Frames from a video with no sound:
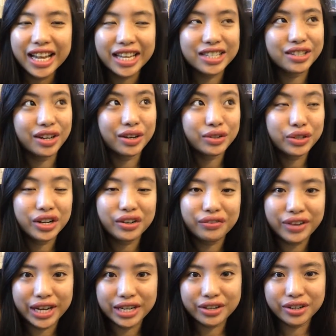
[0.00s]
And so I was trying
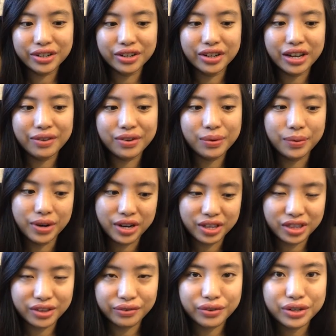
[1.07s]
to find her everywhere
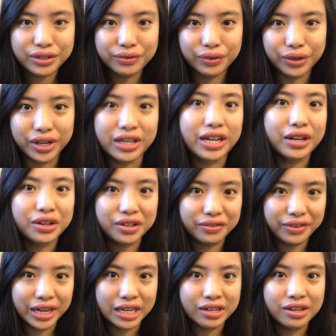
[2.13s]
in the first floor, and I
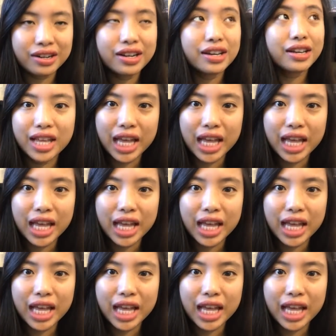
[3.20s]
couldn't find her.